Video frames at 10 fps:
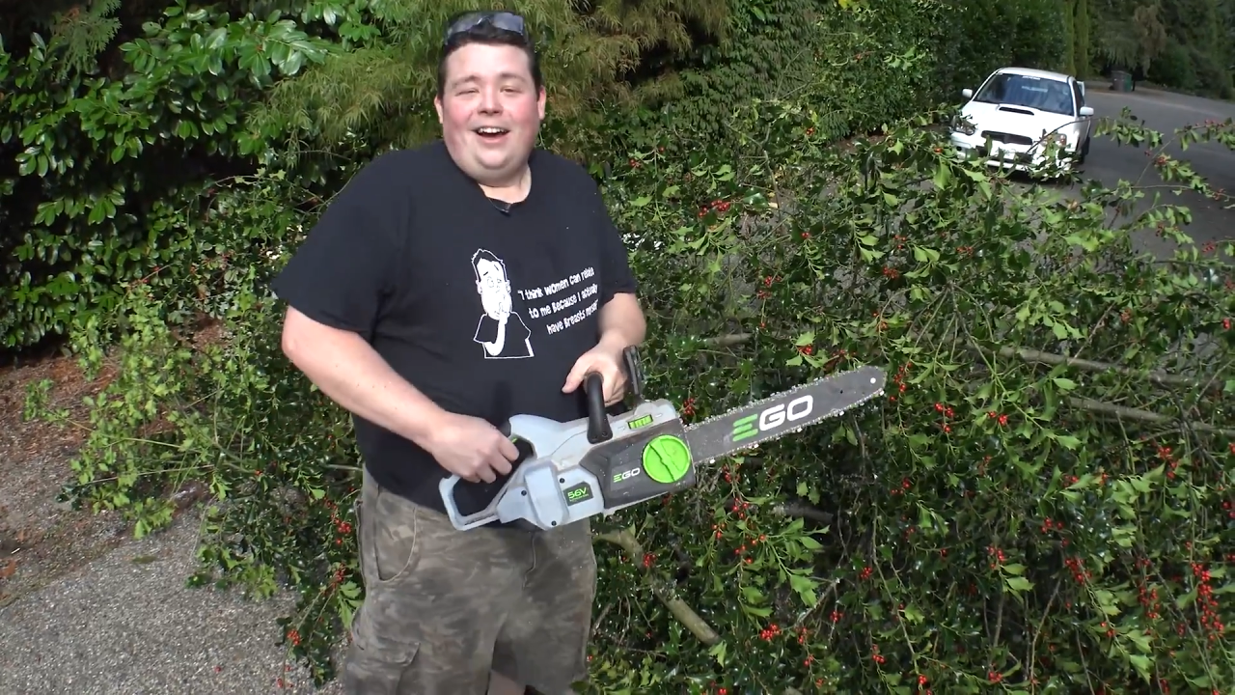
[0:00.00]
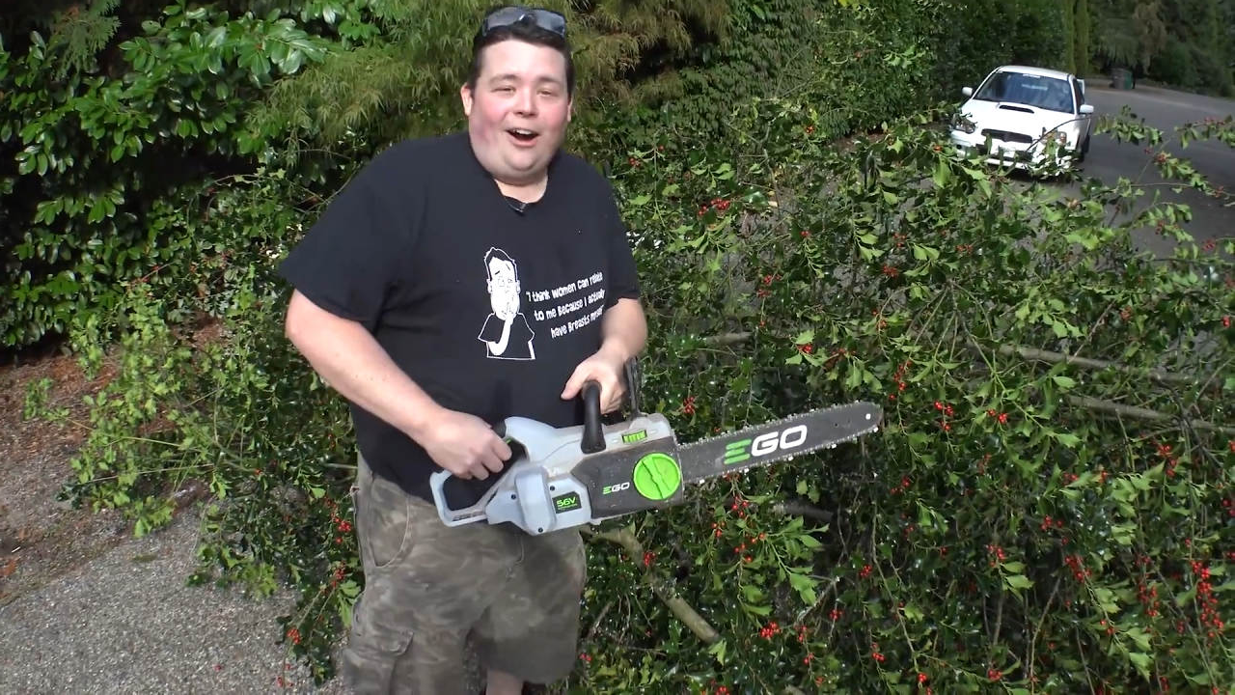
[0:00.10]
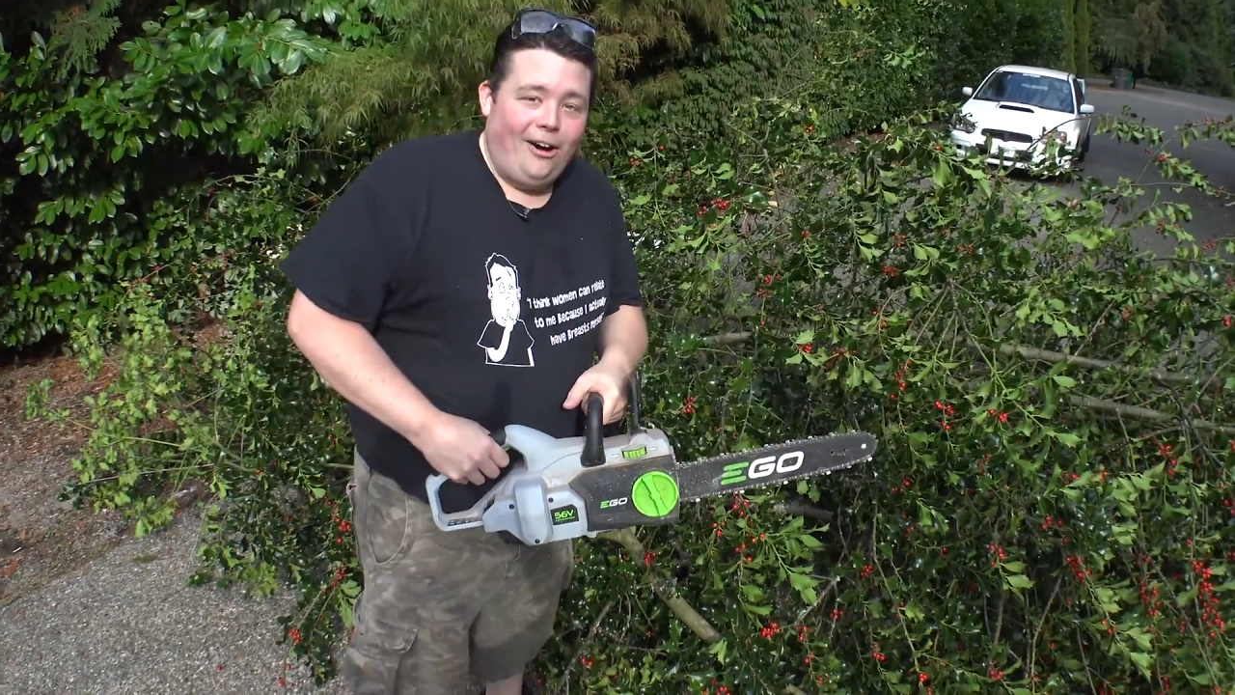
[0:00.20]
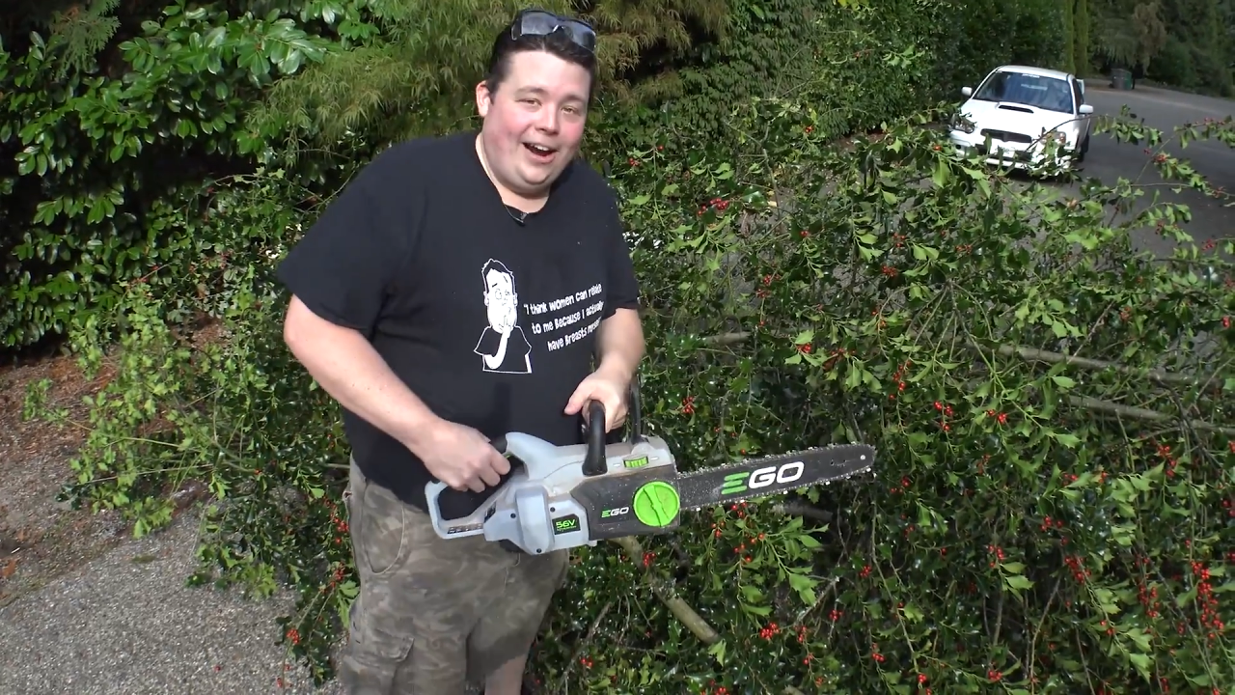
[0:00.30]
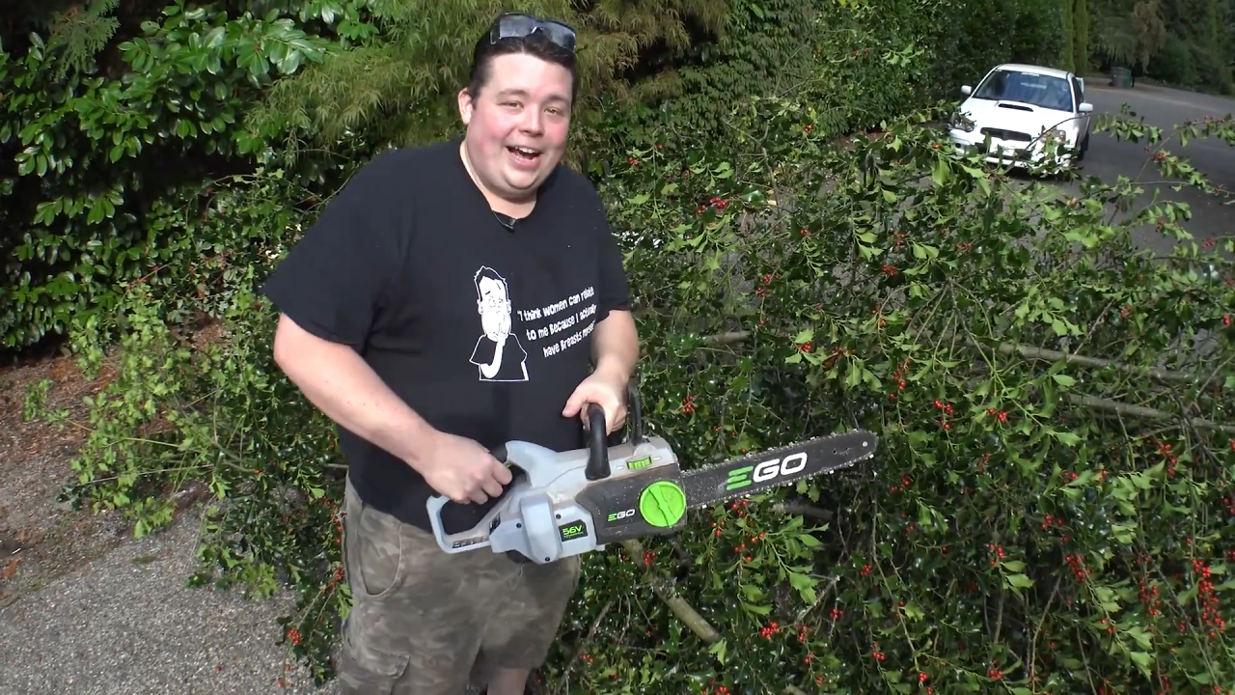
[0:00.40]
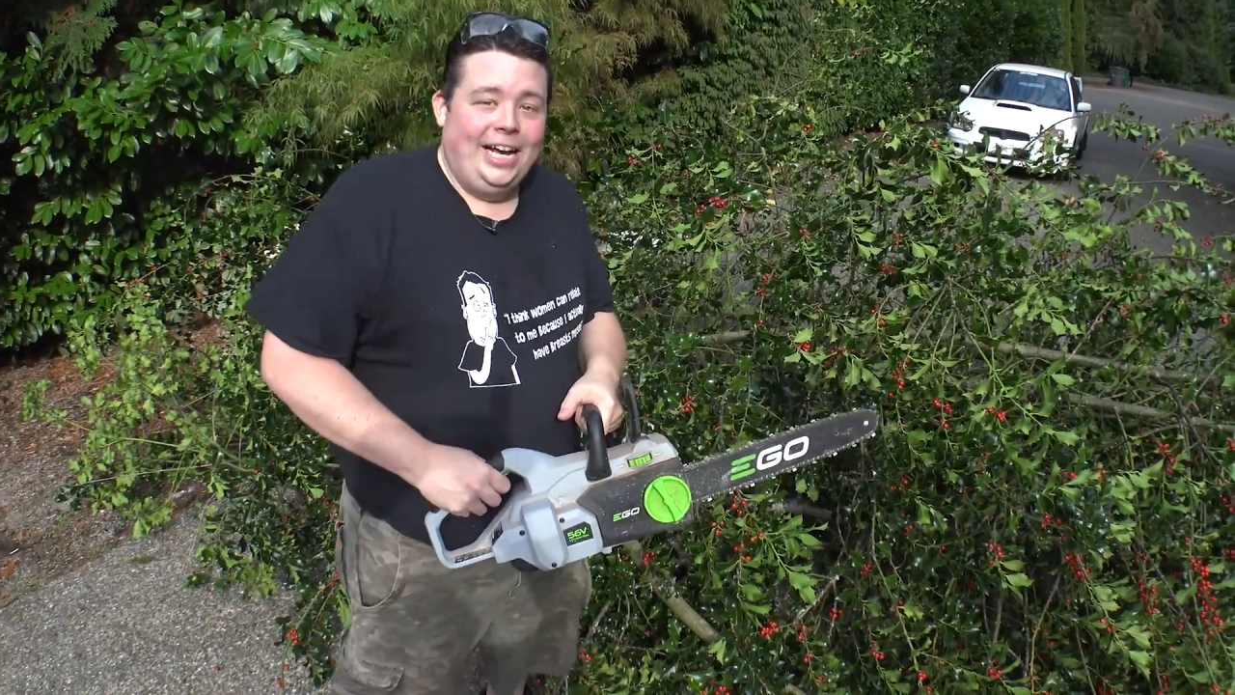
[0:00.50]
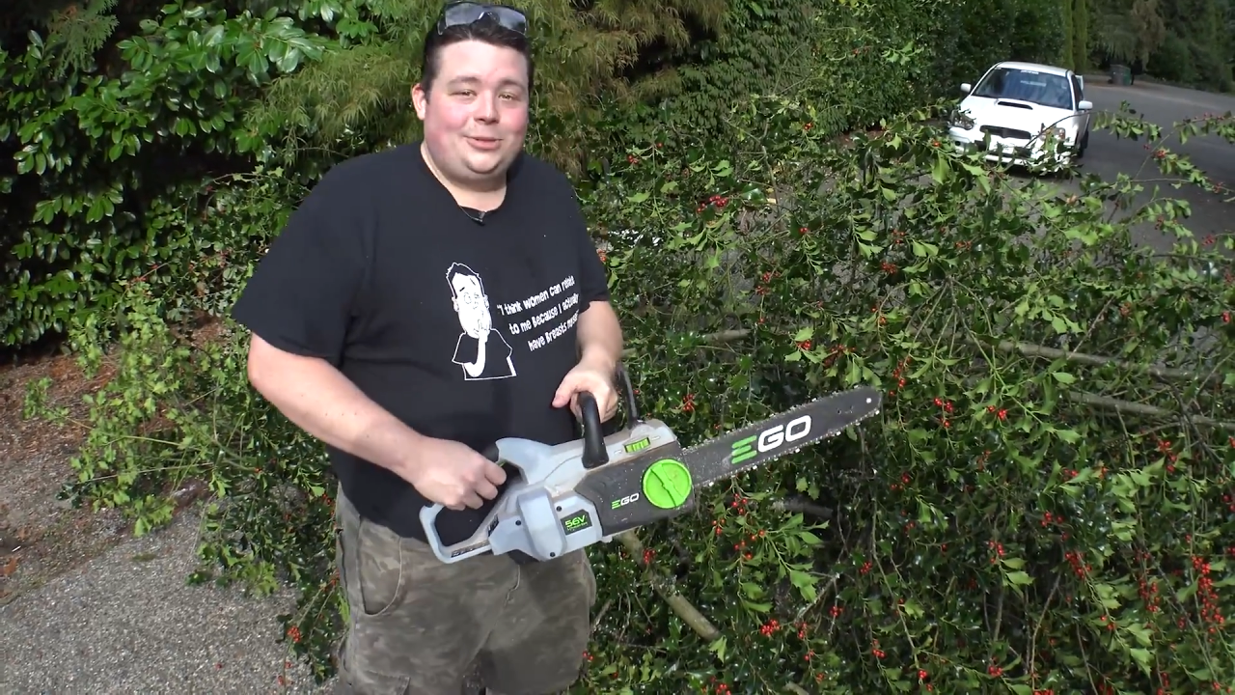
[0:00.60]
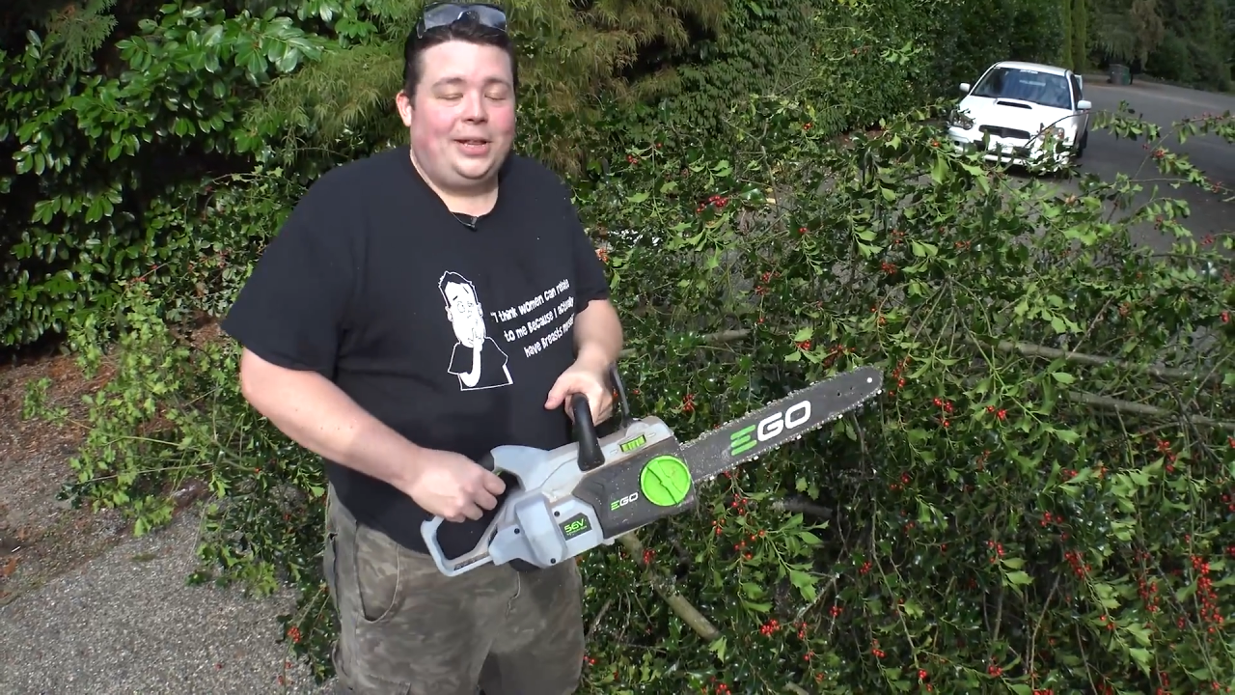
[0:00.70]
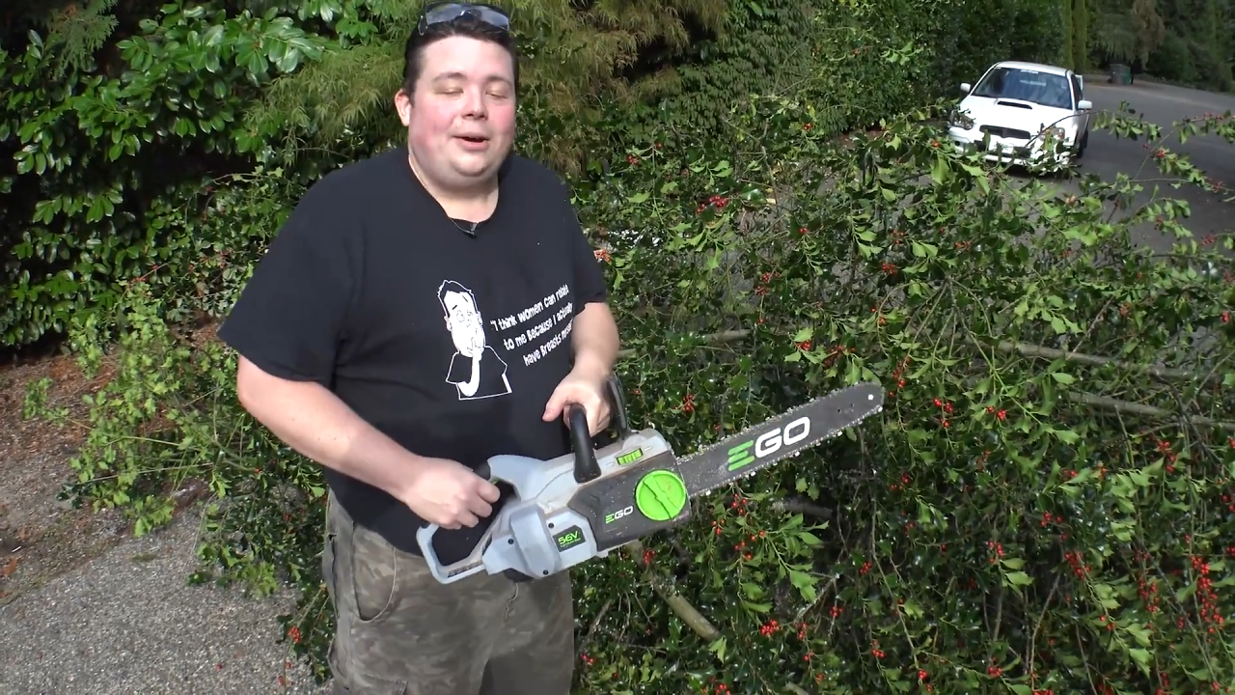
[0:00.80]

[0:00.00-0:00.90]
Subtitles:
All right, guys, well,